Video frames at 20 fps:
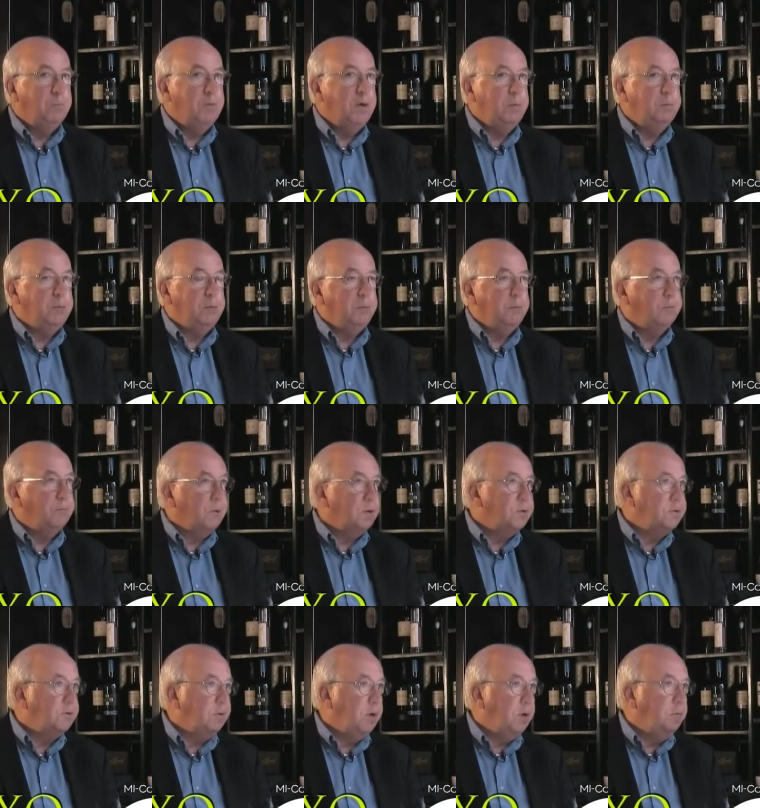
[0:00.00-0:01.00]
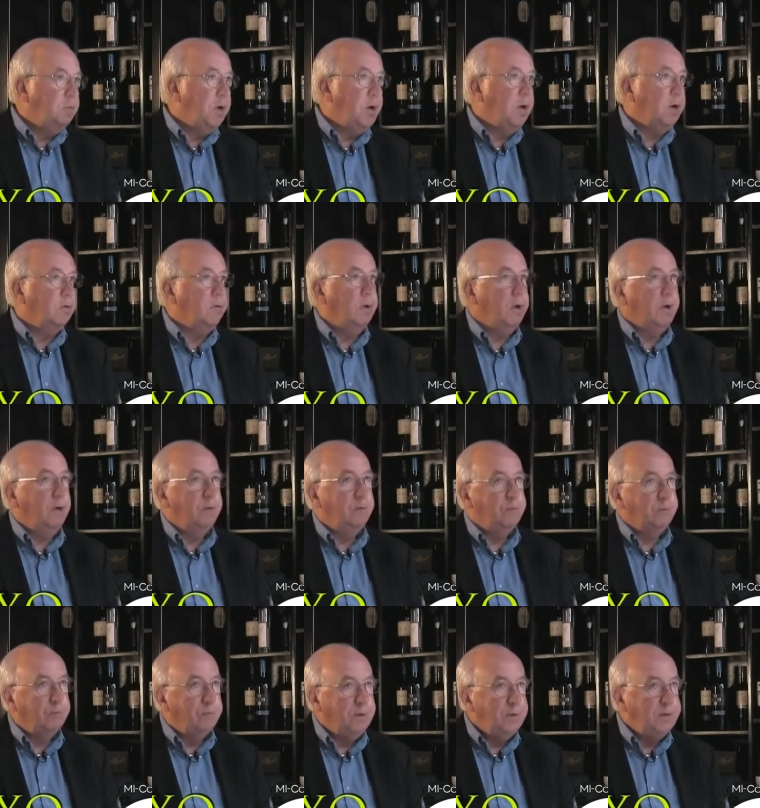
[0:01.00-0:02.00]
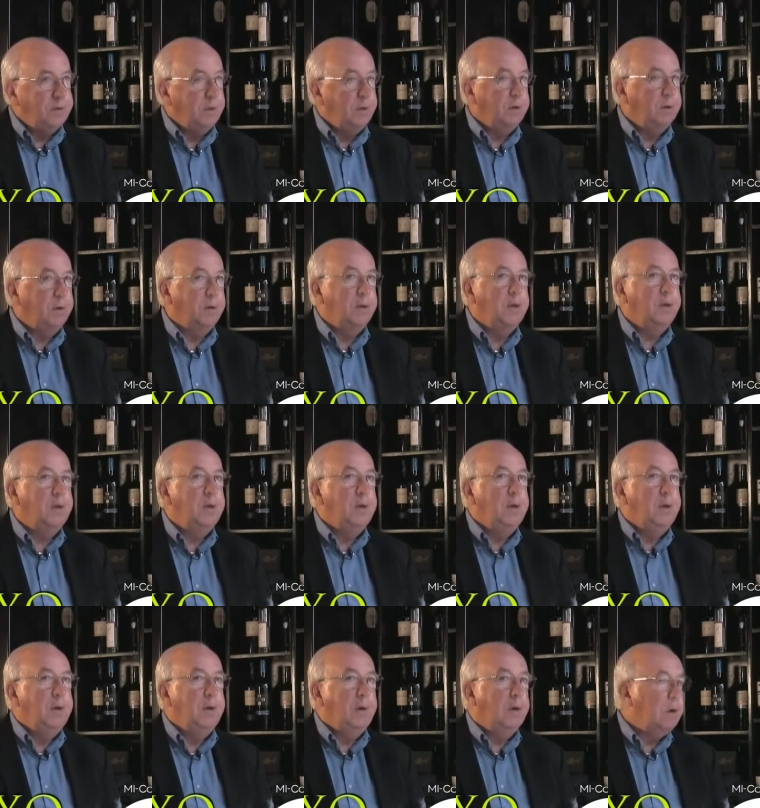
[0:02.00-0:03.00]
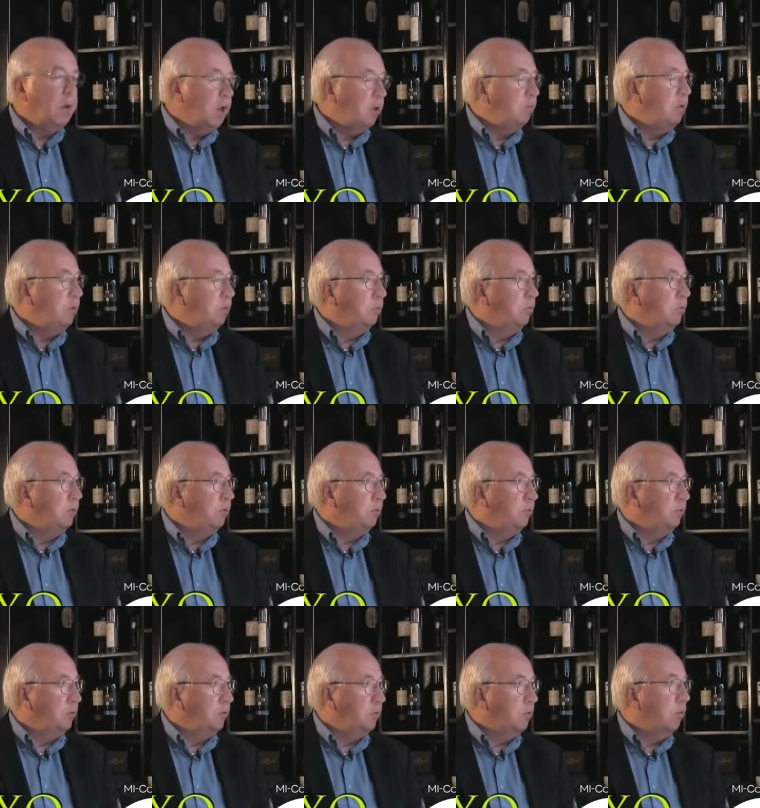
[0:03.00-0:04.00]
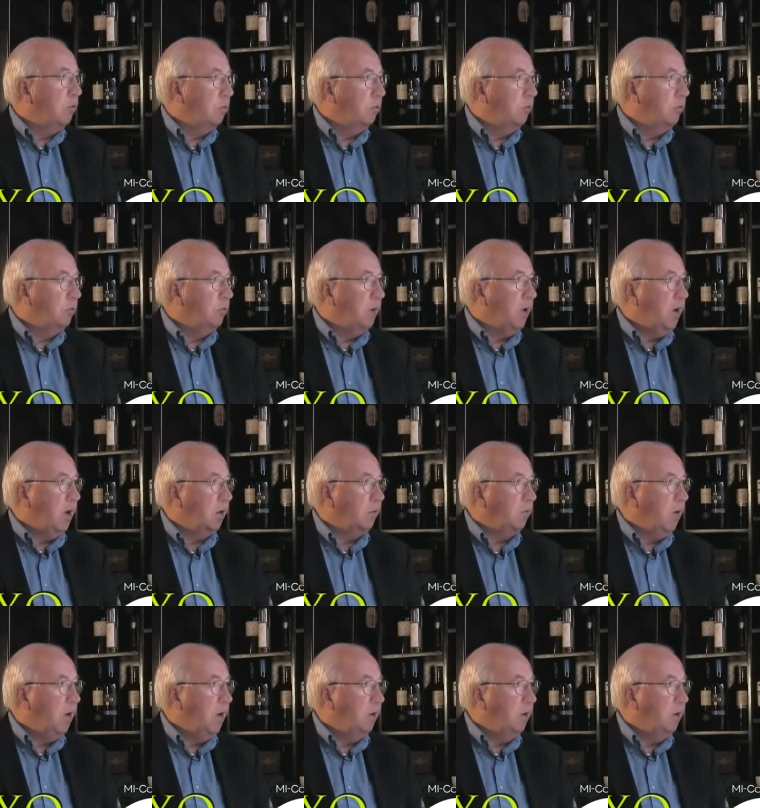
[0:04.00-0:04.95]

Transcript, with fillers: people with restaurant background, retailing, mm-hmm. a lot of people with, with corporate background.